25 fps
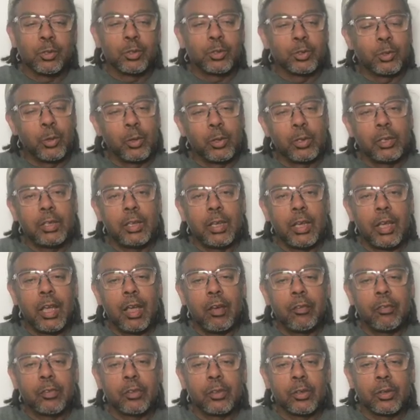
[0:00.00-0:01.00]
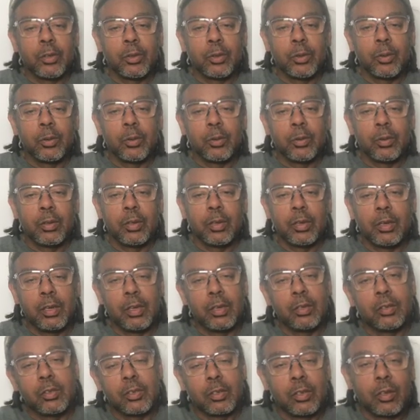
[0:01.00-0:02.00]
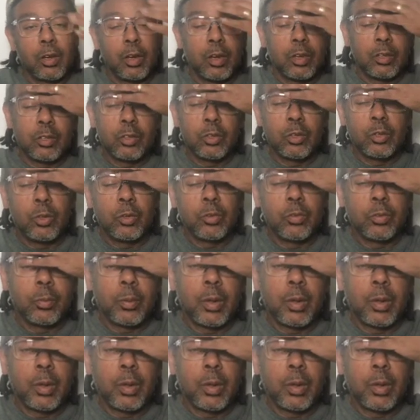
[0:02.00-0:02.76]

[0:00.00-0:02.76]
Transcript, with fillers: shortly after the Instacart dude from